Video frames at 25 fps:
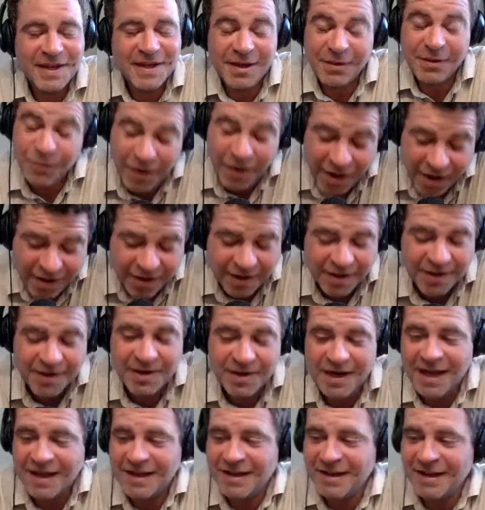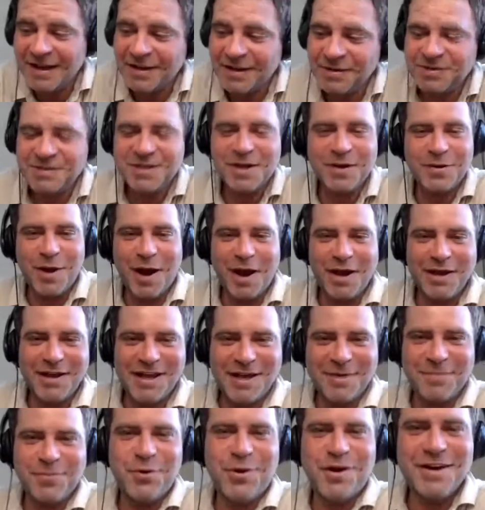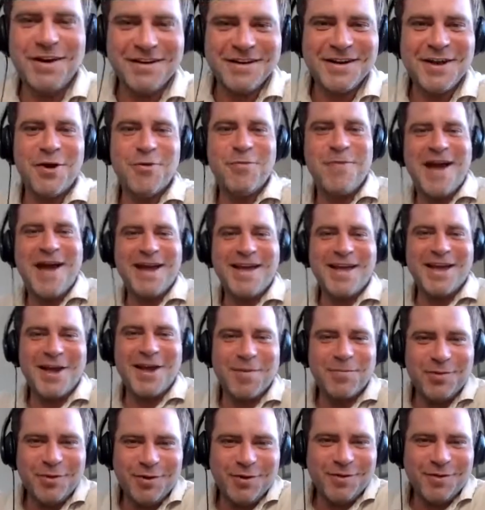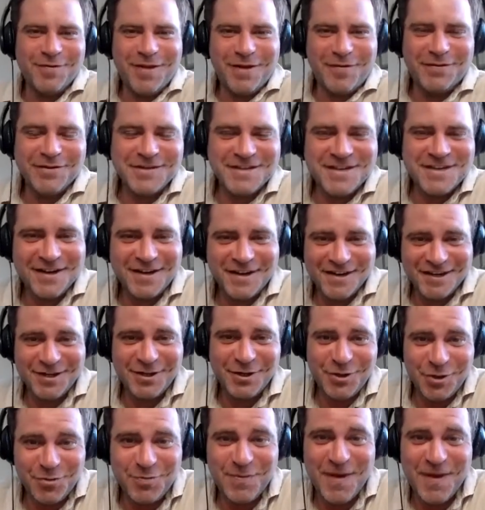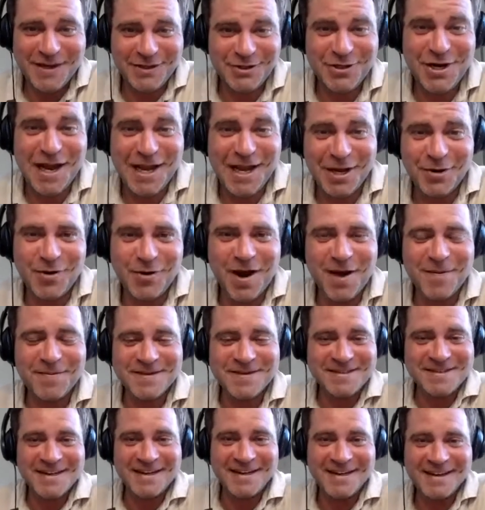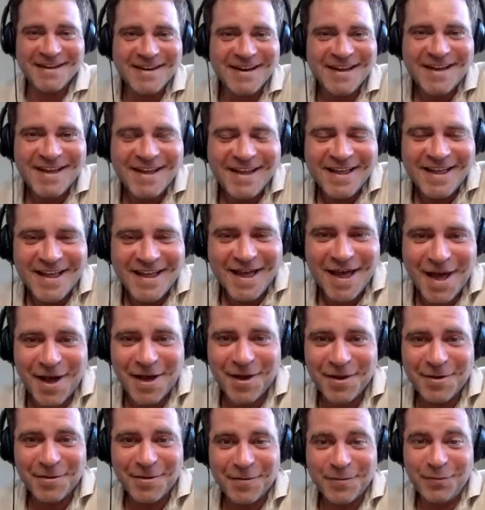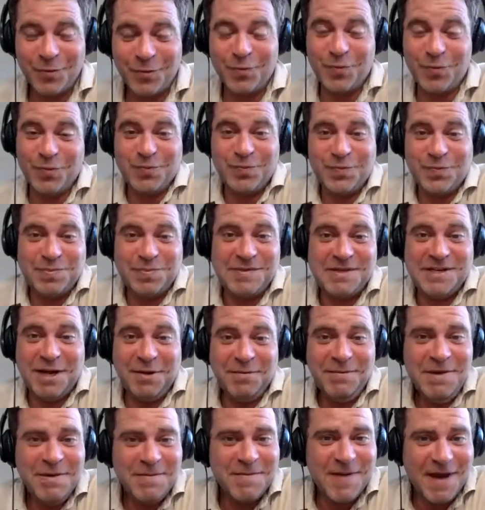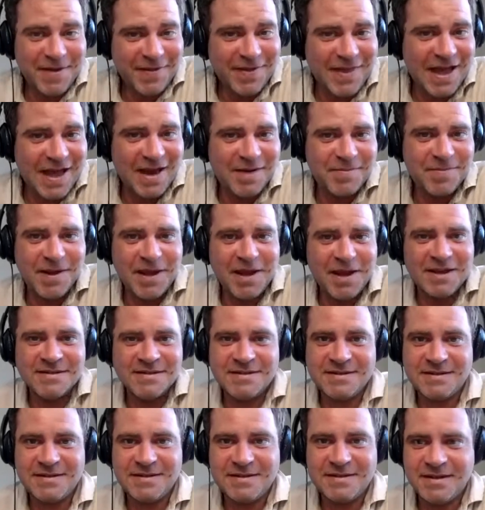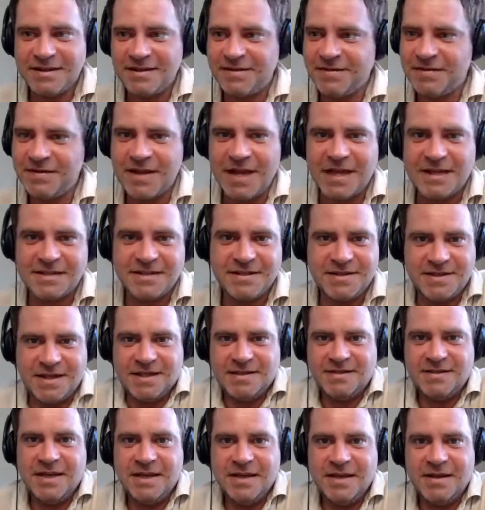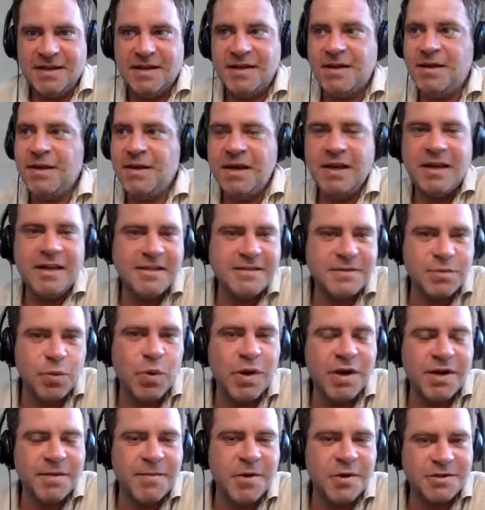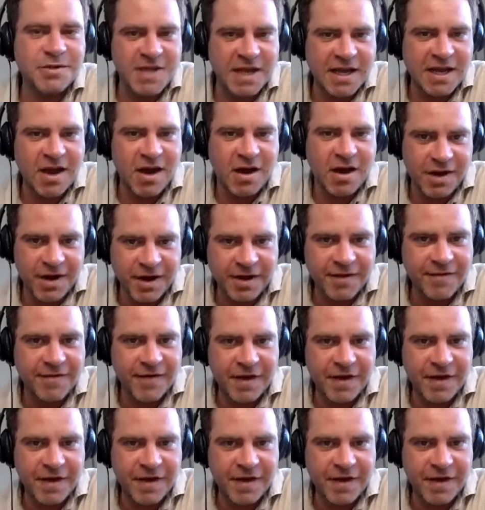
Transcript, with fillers: you are. And Luke, so I keep wanting to go back a couple of levels here. You met Jackie Robinson. Uh, tell me about that because that's that's like he's one of the most iconic